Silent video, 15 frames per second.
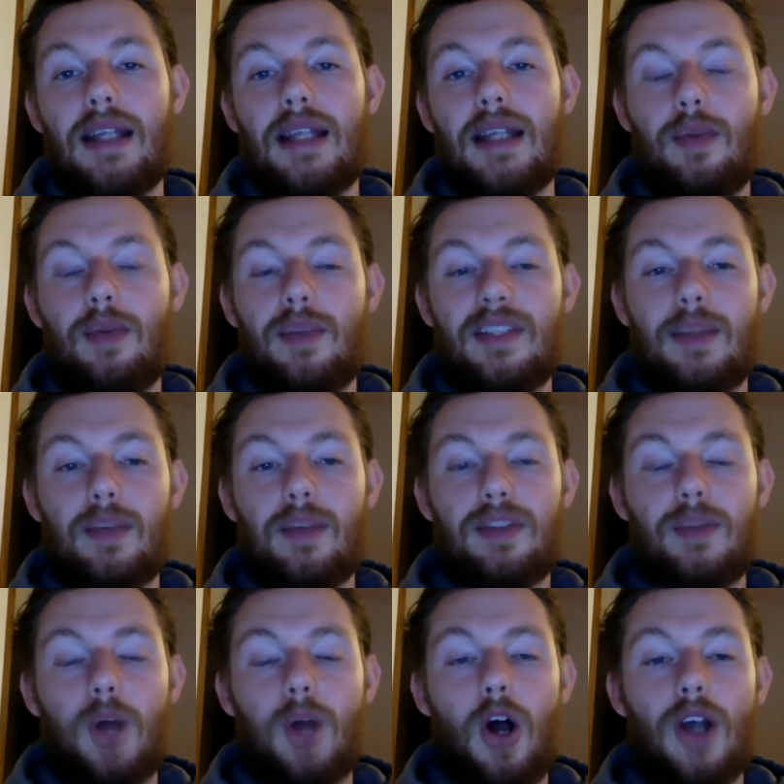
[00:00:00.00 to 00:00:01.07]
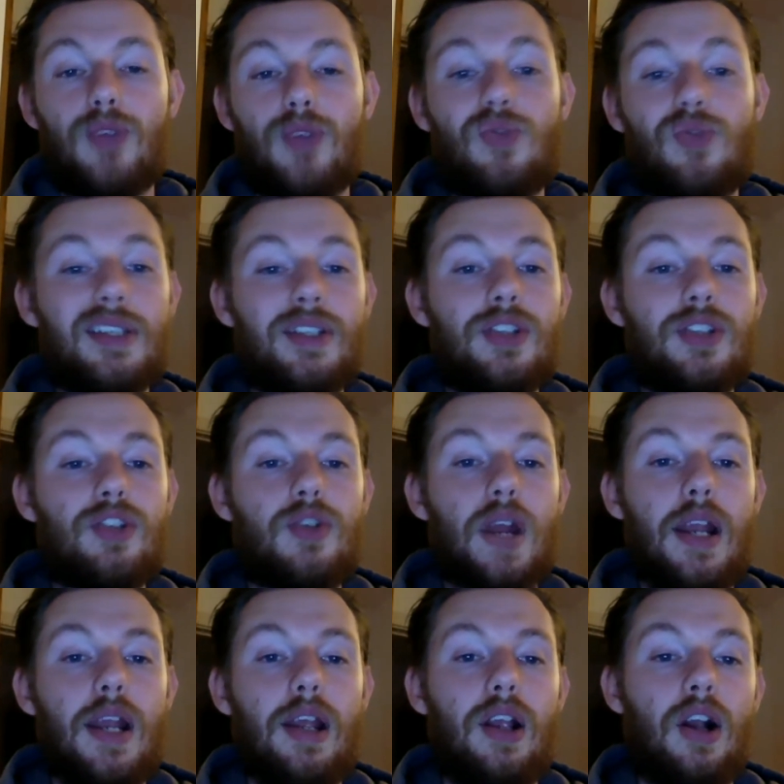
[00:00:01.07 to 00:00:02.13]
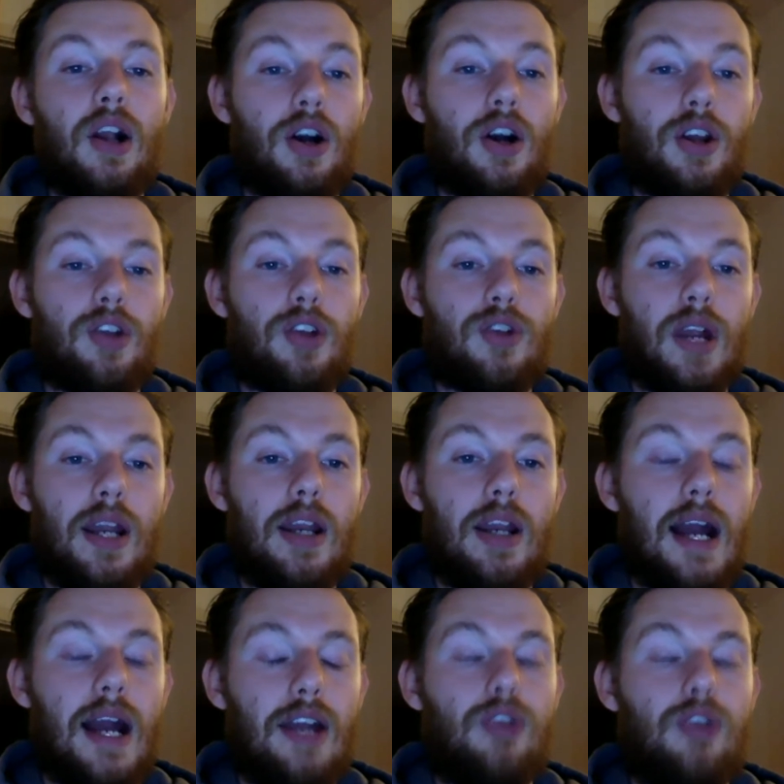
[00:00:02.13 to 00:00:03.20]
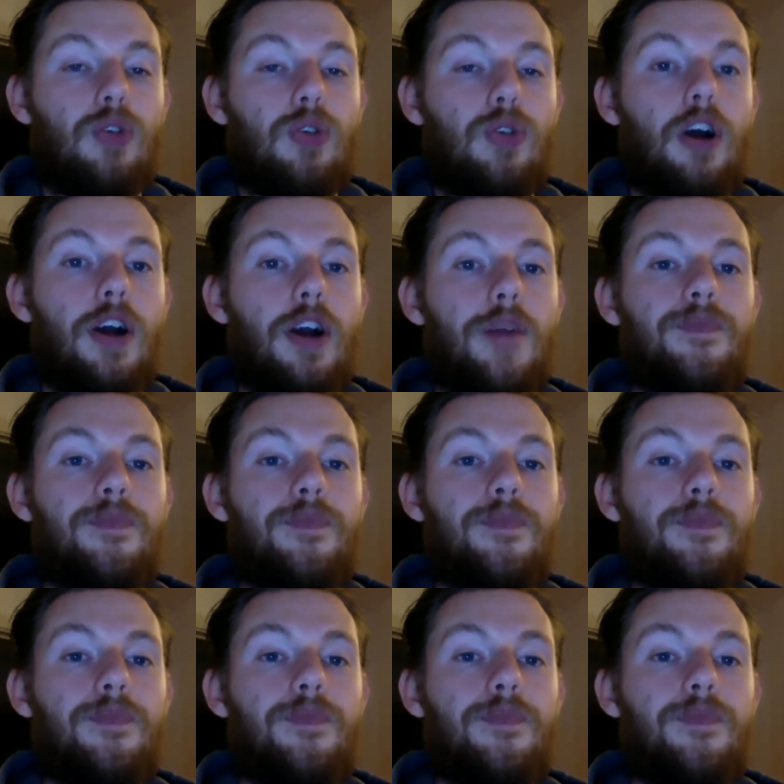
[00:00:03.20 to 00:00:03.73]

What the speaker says: and keep your metabolism high is resistance training, cardio training, and your diet.